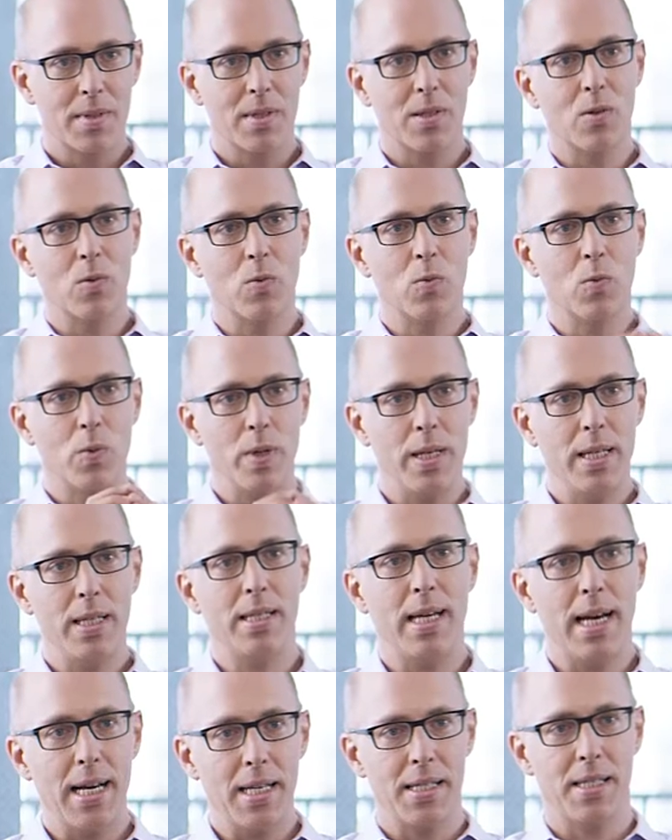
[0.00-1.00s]
So we
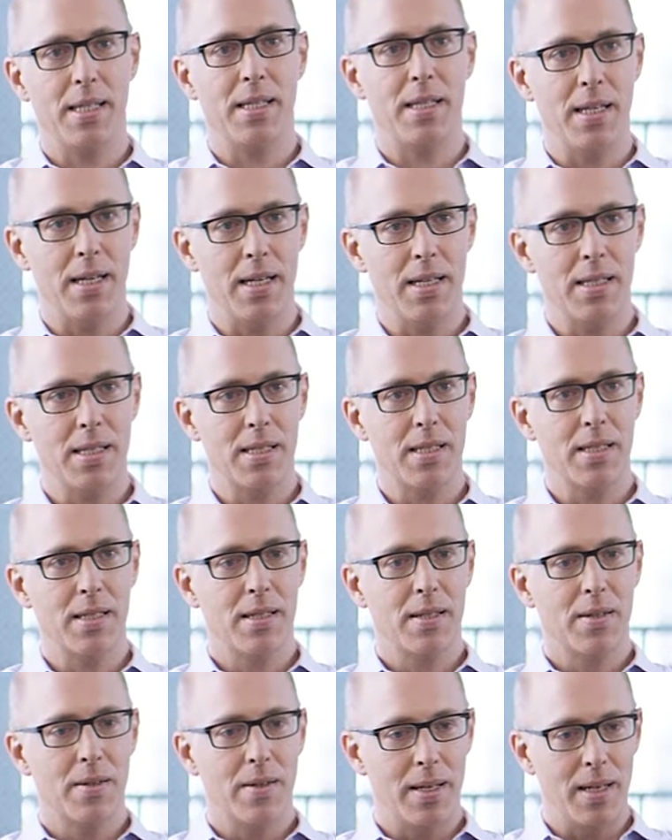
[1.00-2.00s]
tested this
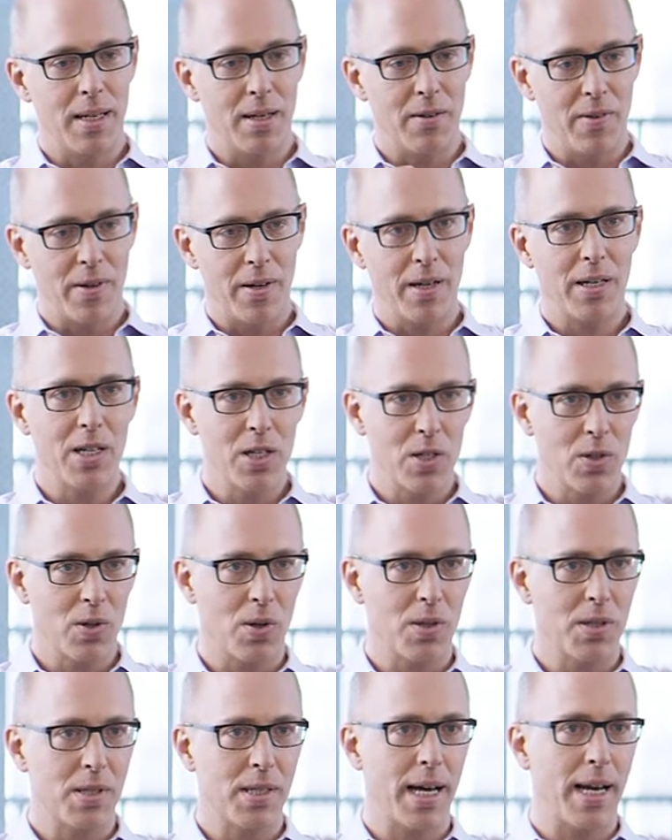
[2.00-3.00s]
in a very controlled